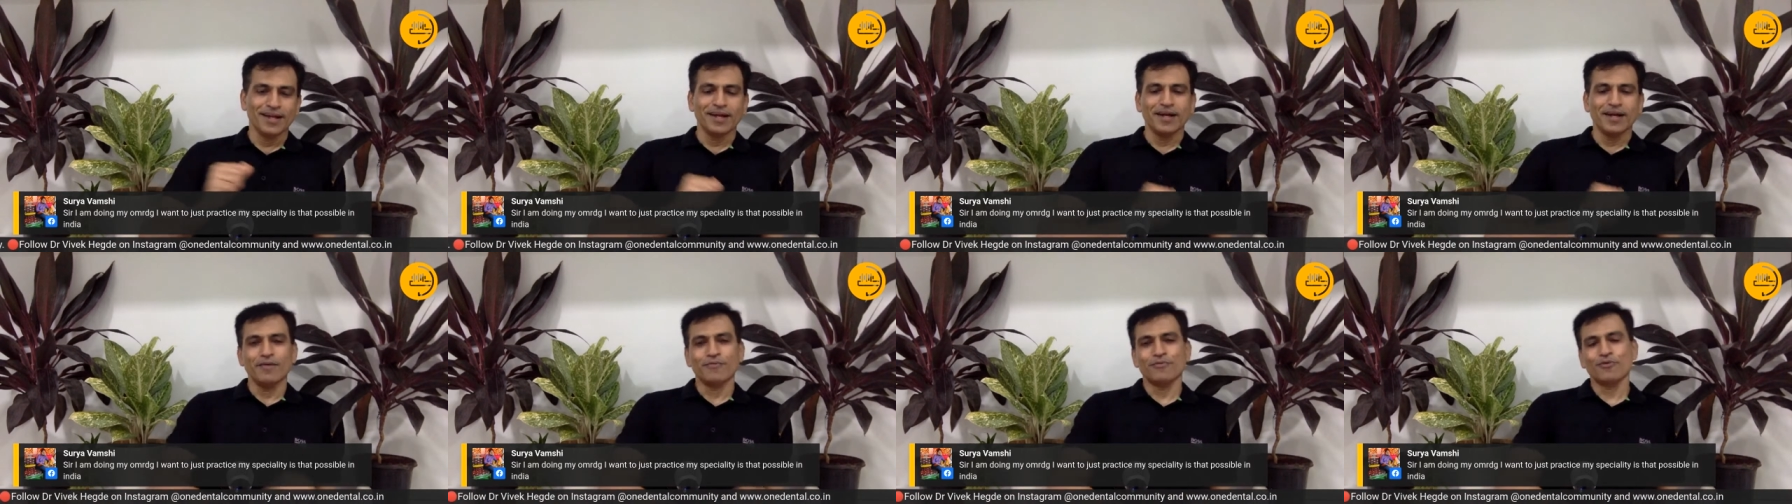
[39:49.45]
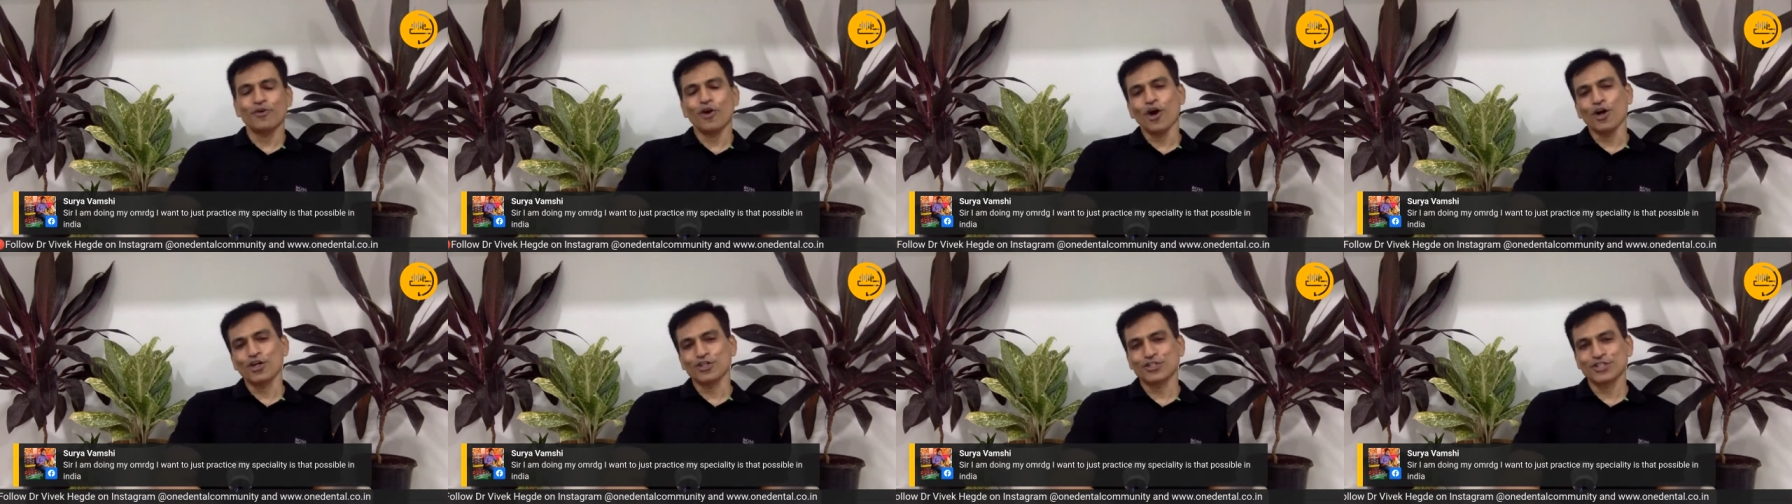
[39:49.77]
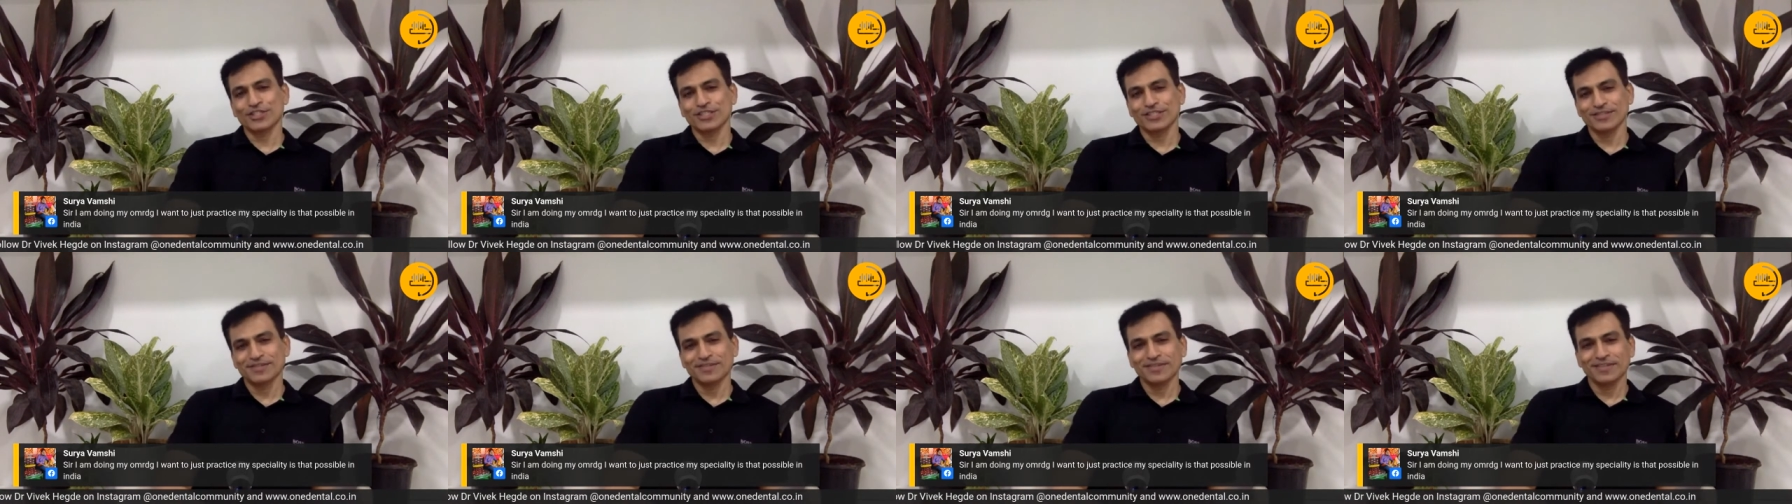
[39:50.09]
Of
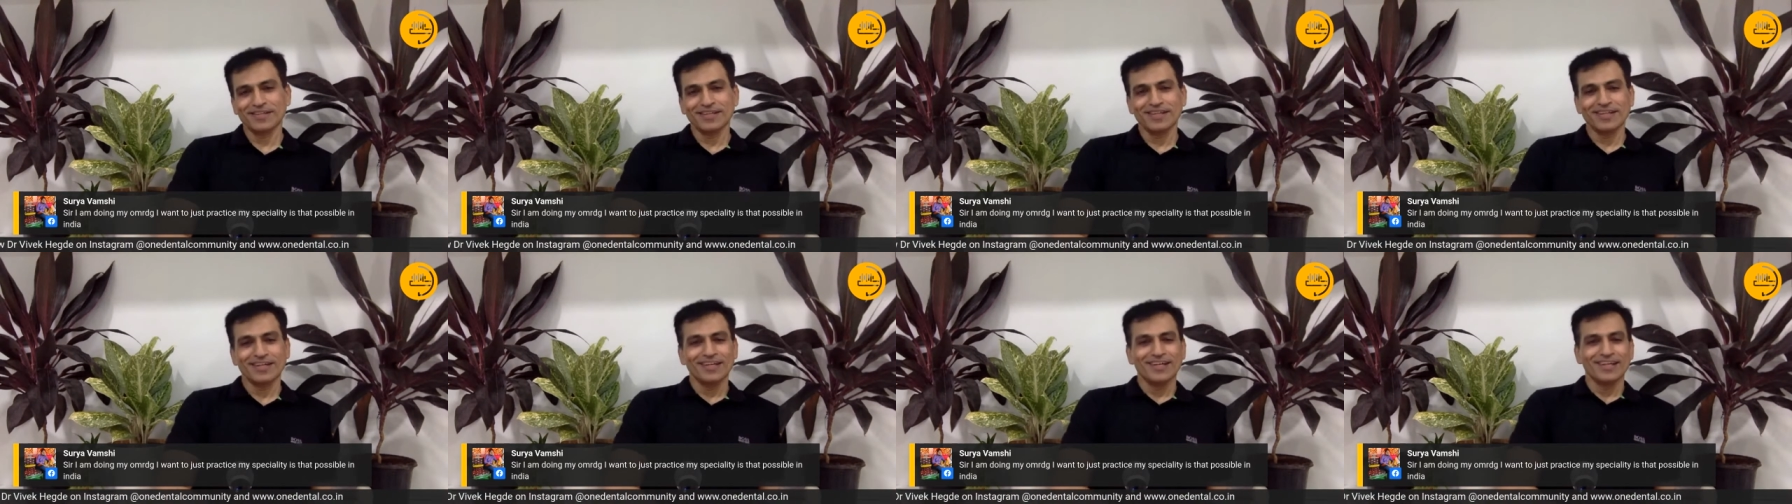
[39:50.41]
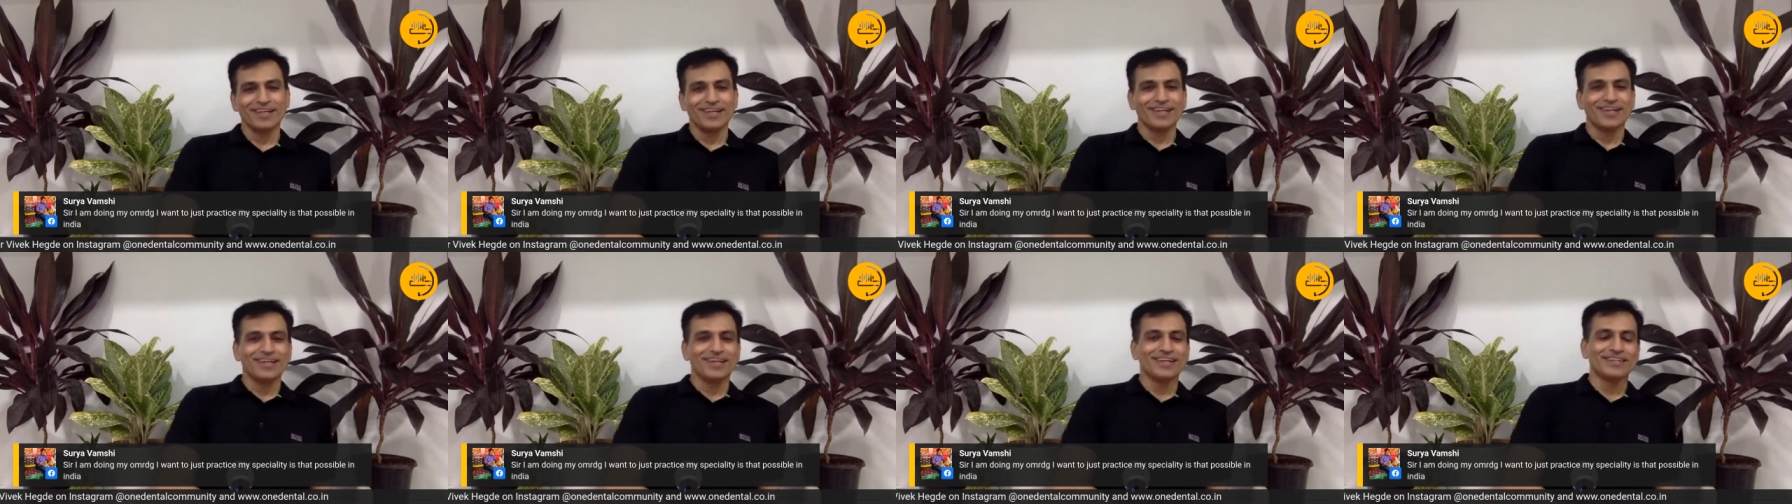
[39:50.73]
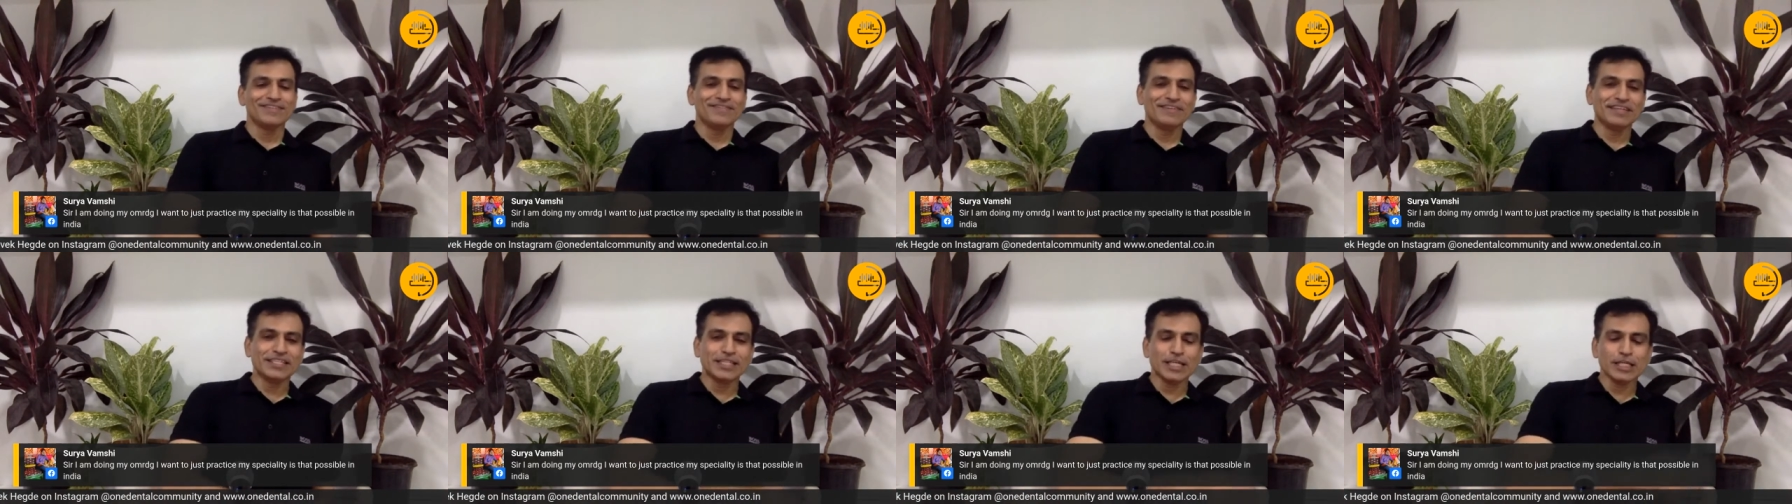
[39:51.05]
course.
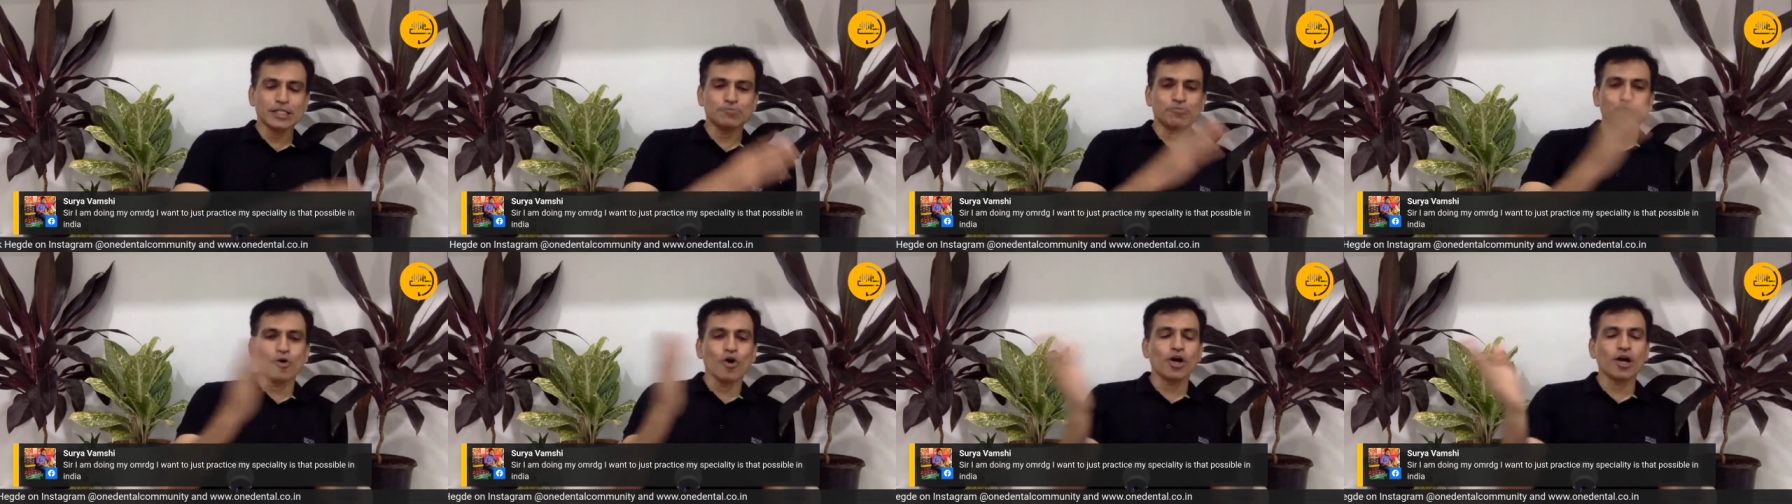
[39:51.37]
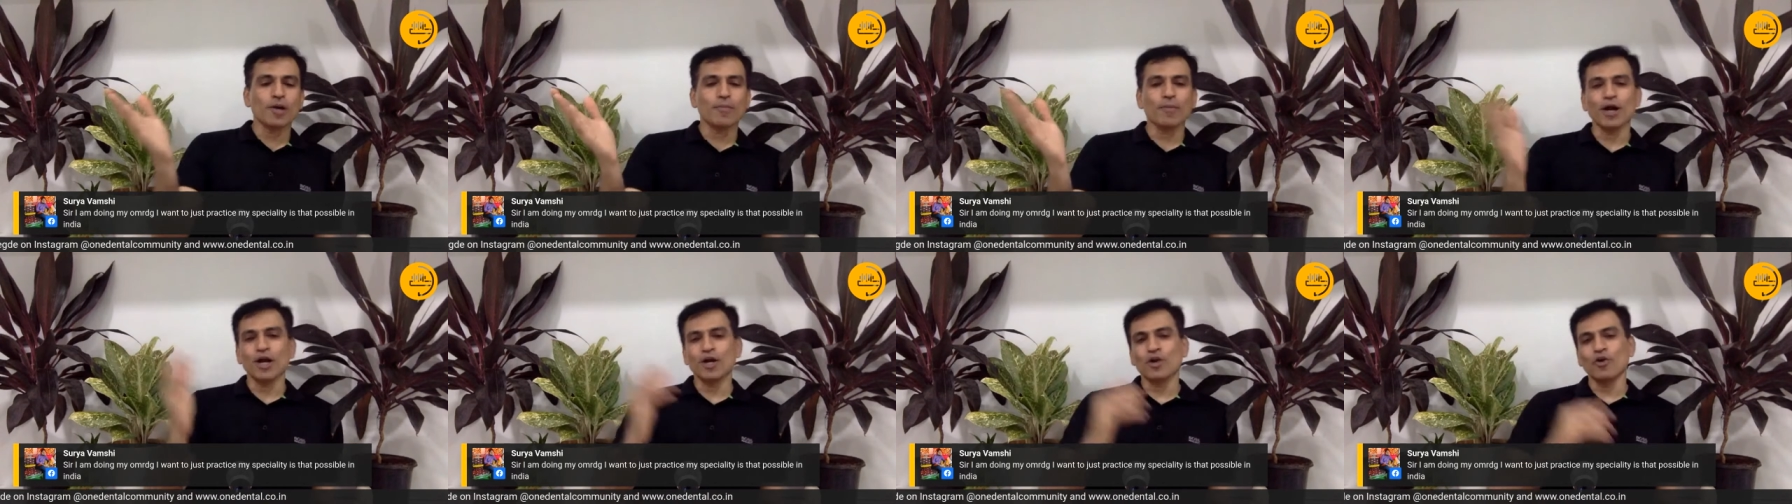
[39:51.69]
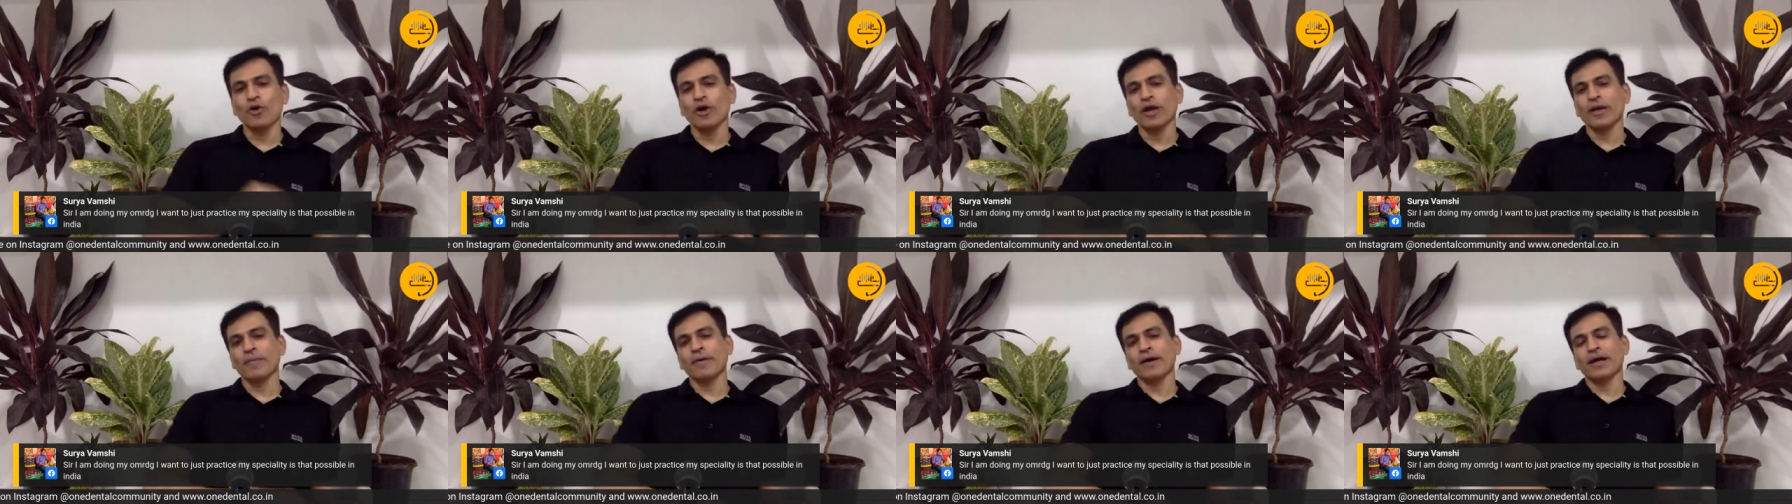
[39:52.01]
We just spoke about
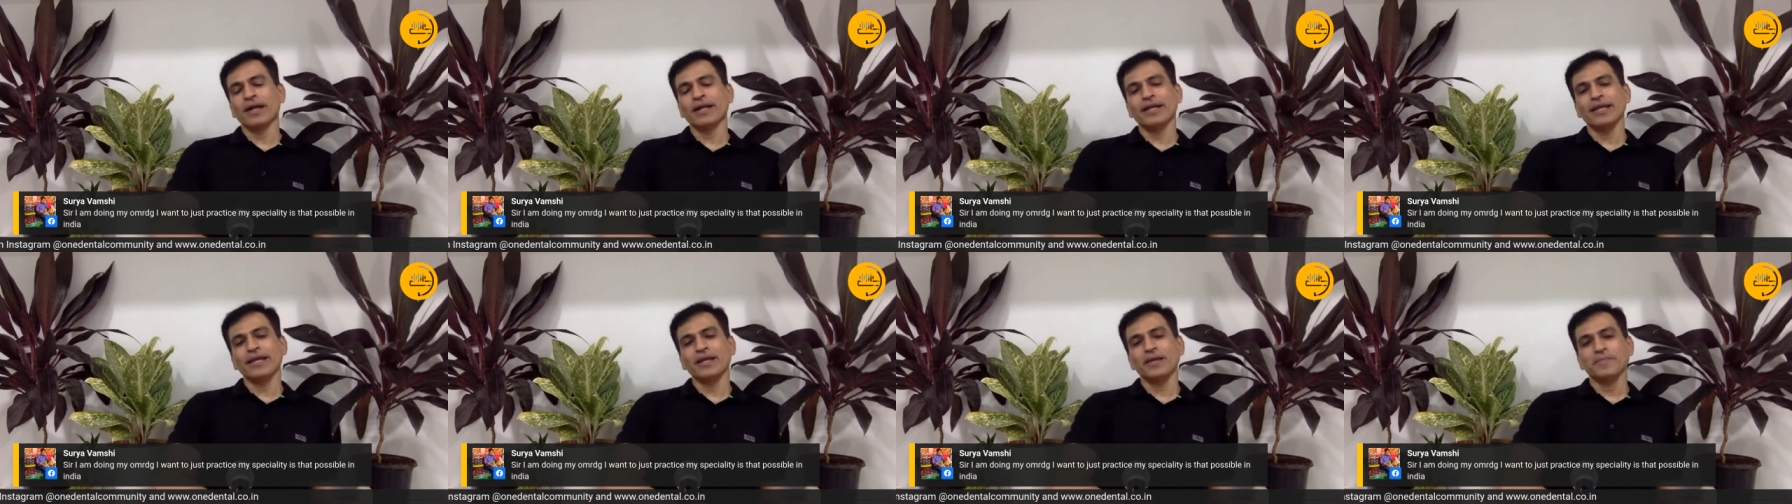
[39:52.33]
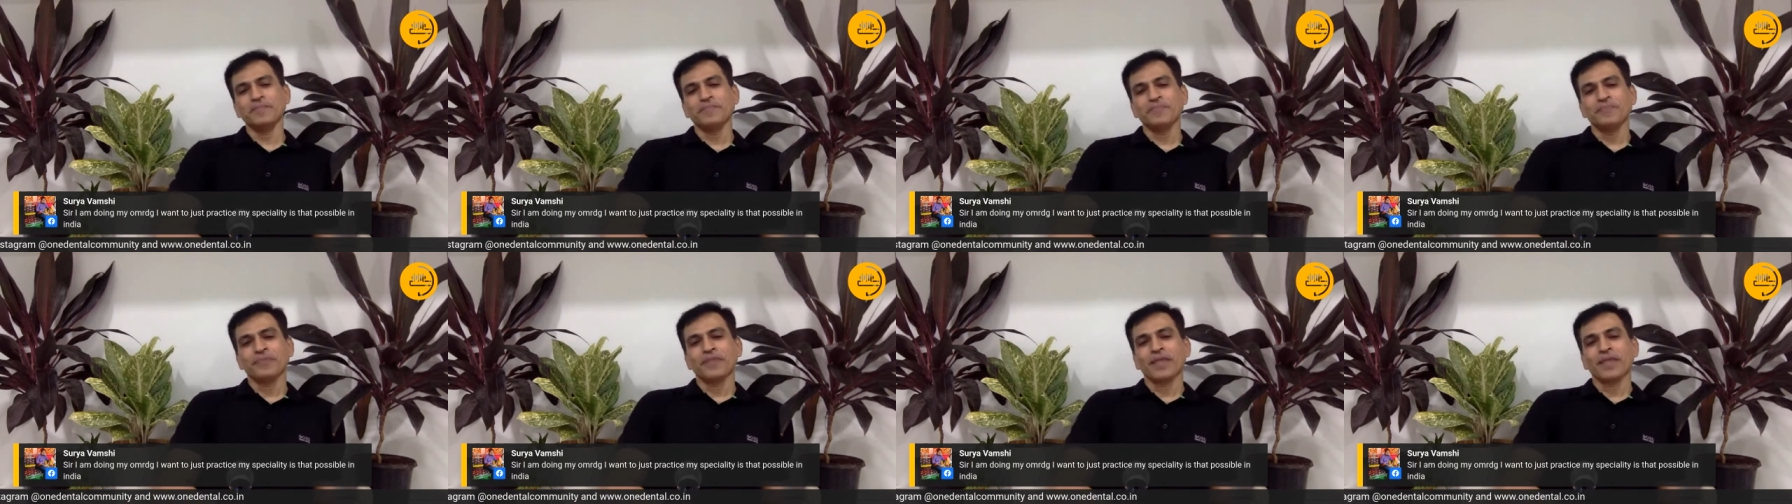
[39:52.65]
OMRD.